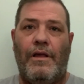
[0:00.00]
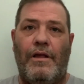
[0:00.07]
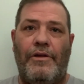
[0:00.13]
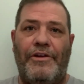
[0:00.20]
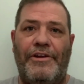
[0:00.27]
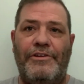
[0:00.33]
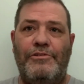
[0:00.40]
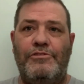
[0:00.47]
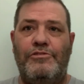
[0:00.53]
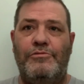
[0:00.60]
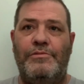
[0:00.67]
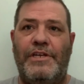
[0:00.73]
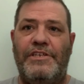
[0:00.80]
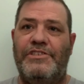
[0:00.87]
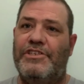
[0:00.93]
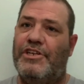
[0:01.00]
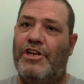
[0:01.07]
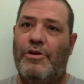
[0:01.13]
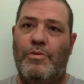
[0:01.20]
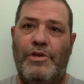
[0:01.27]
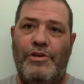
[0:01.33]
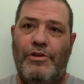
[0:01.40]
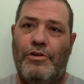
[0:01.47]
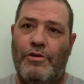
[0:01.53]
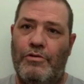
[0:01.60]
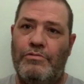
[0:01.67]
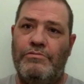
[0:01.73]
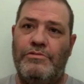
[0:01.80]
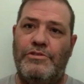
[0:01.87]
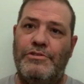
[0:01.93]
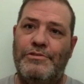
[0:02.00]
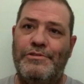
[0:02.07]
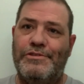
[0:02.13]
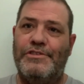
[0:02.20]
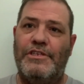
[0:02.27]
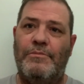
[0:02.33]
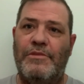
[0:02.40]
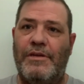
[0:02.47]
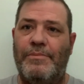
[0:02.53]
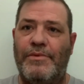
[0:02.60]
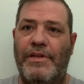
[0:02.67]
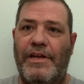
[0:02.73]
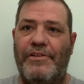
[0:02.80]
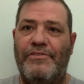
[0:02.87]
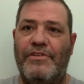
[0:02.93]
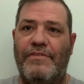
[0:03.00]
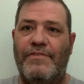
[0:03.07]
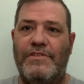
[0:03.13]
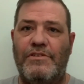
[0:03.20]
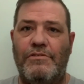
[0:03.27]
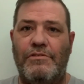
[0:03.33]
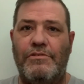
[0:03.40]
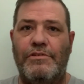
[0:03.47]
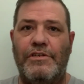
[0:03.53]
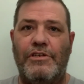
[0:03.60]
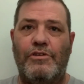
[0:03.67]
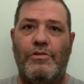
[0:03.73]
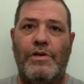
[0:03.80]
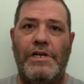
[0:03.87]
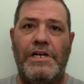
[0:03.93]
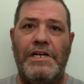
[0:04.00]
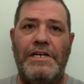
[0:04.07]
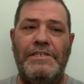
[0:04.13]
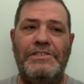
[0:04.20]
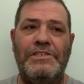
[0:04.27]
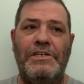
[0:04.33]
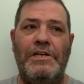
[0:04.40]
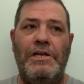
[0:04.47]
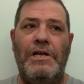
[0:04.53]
All right, YouTube Nation, there we go. Junior summed up a lot of stuff that's going on in the garage.